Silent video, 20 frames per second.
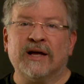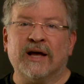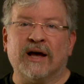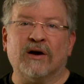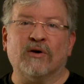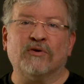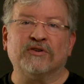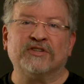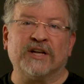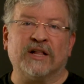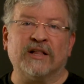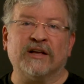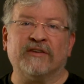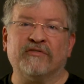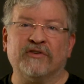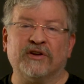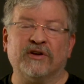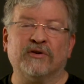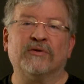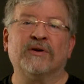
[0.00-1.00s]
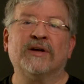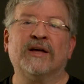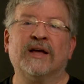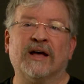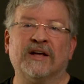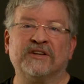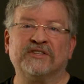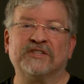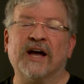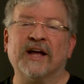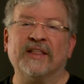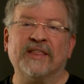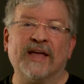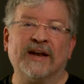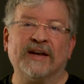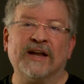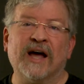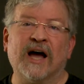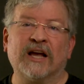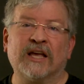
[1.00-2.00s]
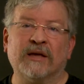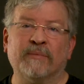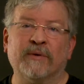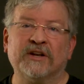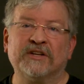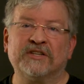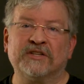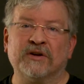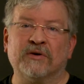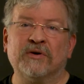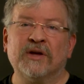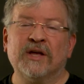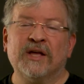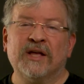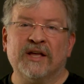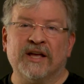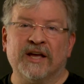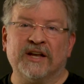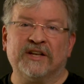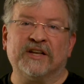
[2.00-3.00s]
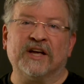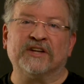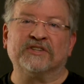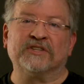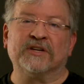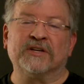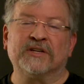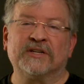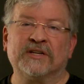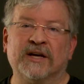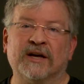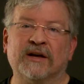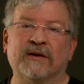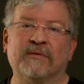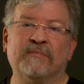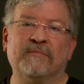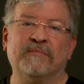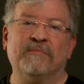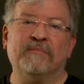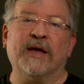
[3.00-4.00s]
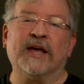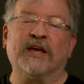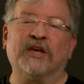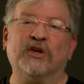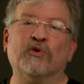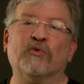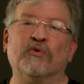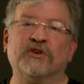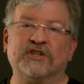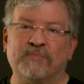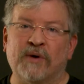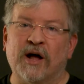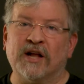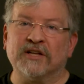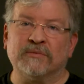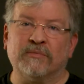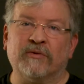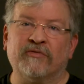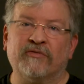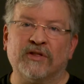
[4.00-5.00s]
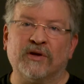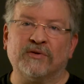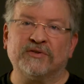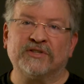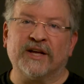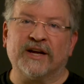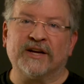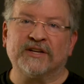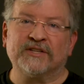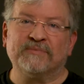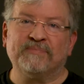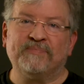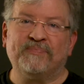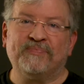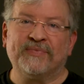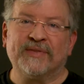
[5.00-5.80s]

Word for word: uh, or selling for you uh, sign that document so it doesn't uh, make you responsible for those things.